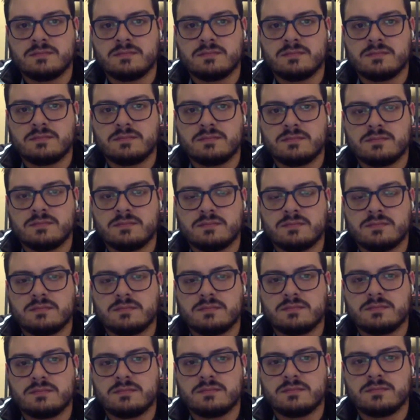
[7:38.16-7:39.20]

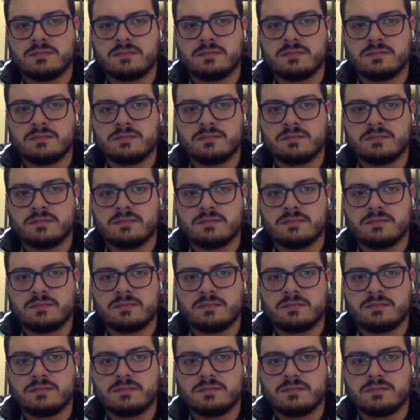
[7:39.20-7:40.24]

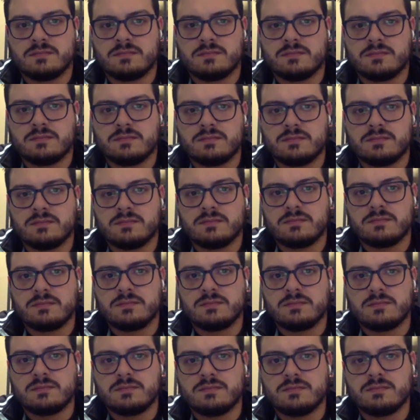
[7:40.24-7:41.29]

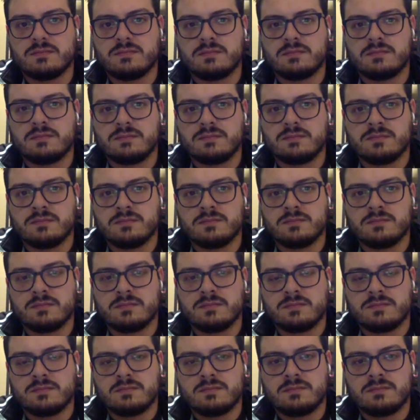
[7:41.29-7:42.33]

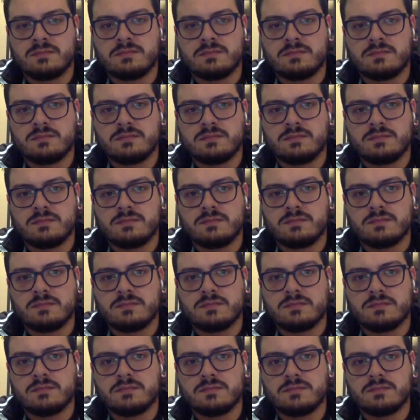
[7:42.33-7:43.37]

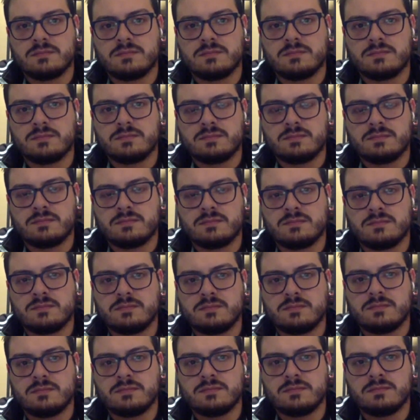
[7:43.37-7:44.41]

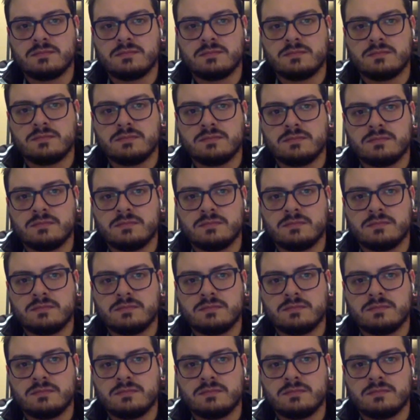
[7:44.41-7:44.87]
[no speech]